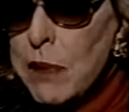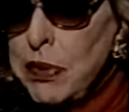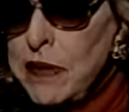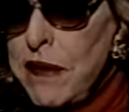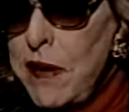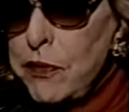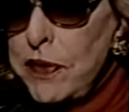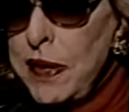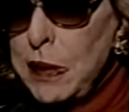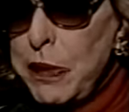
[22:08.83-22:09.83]
Well, I
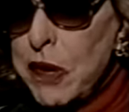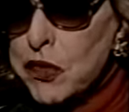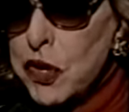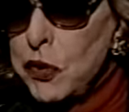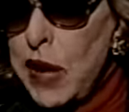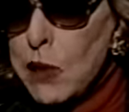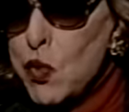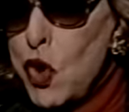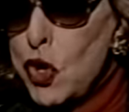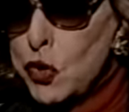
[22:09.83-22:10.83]
believe everything about
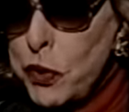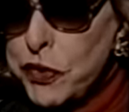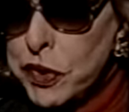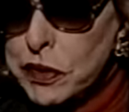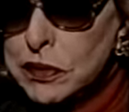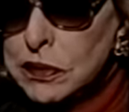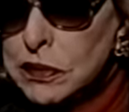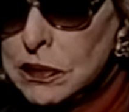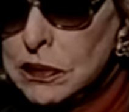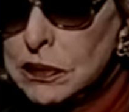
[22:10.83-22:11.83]
Joan. I worked with
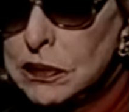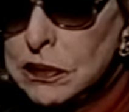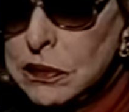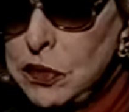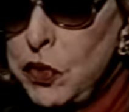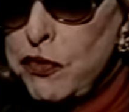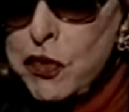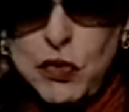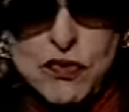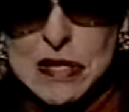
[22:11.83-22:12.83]
her.
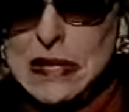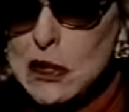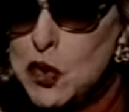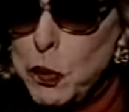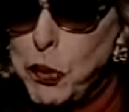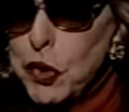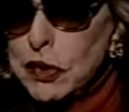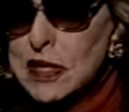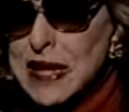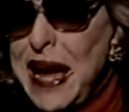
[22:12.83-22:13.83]
You've, you've seen the
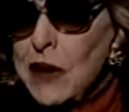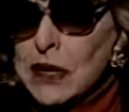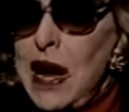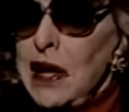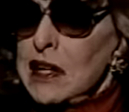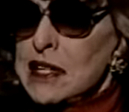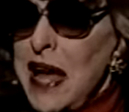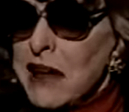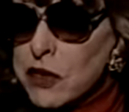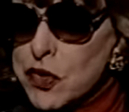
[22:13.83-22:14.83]
new book that's out
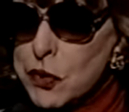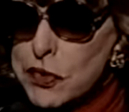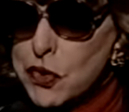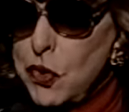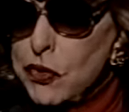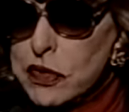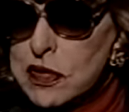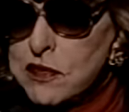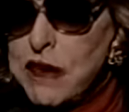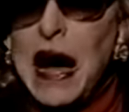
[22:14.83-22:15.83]
on us, haven't you? It's
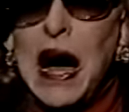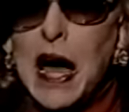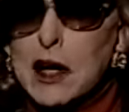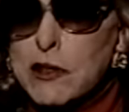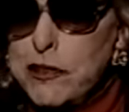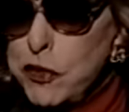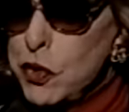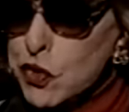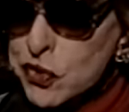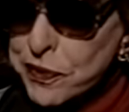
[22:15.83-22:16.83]
called The
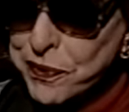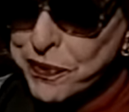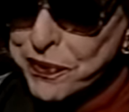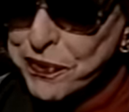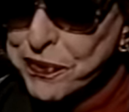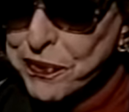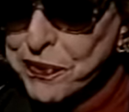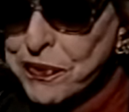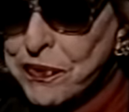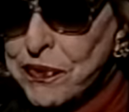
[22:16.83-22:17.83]
Divine Feud. Right.
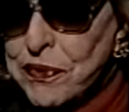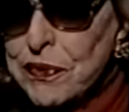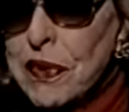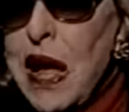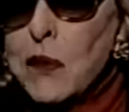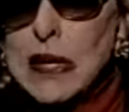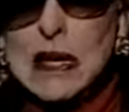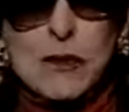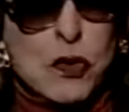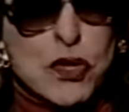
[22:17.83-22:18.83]

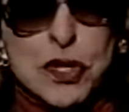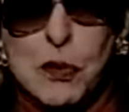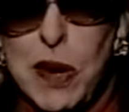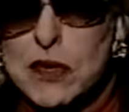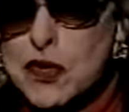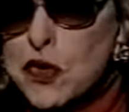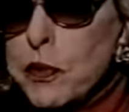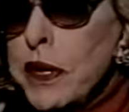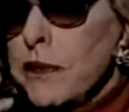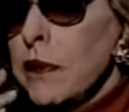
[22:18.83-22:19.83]
How evil she
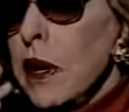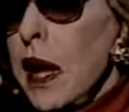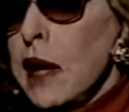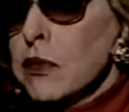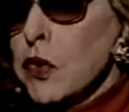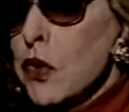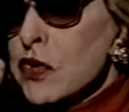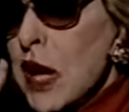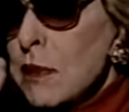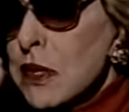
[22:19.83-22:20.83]
was to me. And,
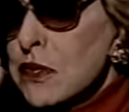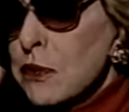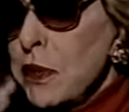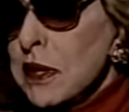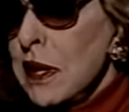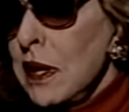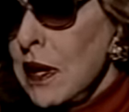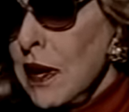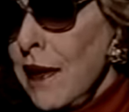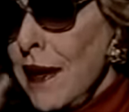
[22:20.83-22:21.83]
of course, I must
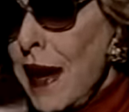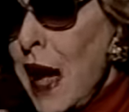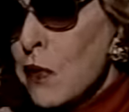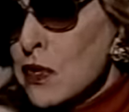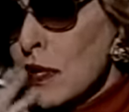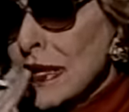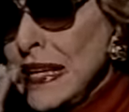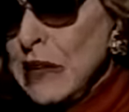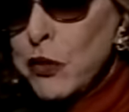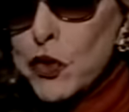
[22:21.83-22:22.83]
admit, I
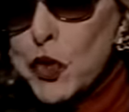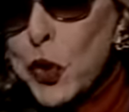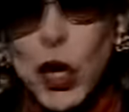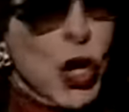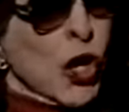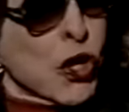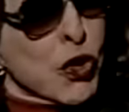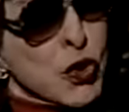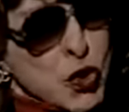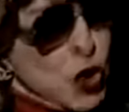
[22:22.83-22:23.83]
was a little evil to
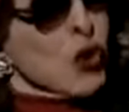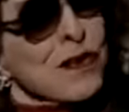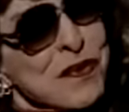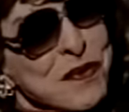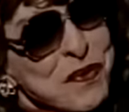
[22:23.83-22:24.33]
her. Why oh.